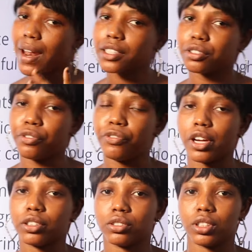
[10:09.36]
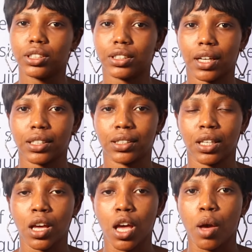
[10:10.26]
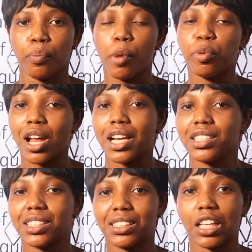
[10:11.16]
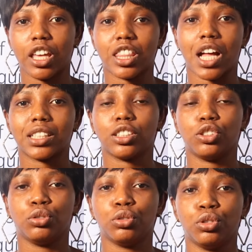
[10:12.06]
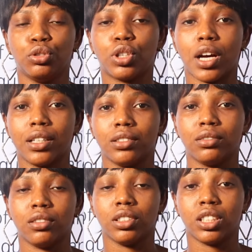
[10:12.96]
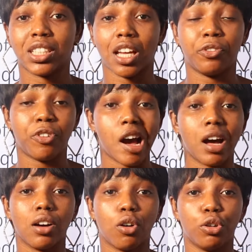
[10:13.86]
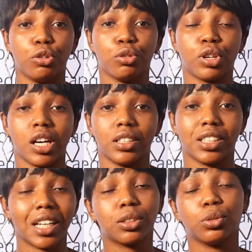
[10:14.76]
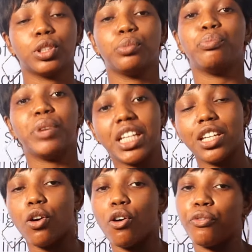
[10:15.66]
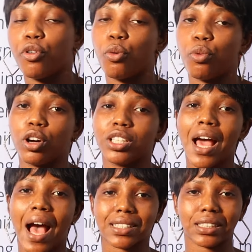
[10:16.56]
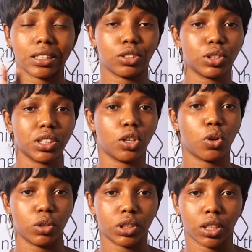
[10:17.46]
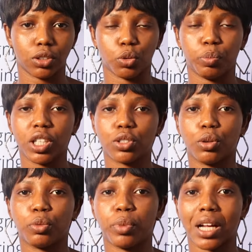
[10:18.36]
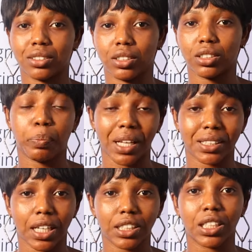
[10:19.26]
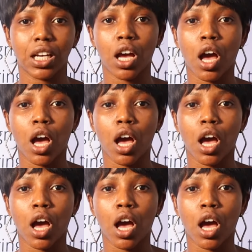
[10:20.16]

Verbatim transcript: I'd like to refer you to this text. Popularly, they say that you, you can decipher or you can get to know the meaning of a word as it is used in the context. So please go back to this passage.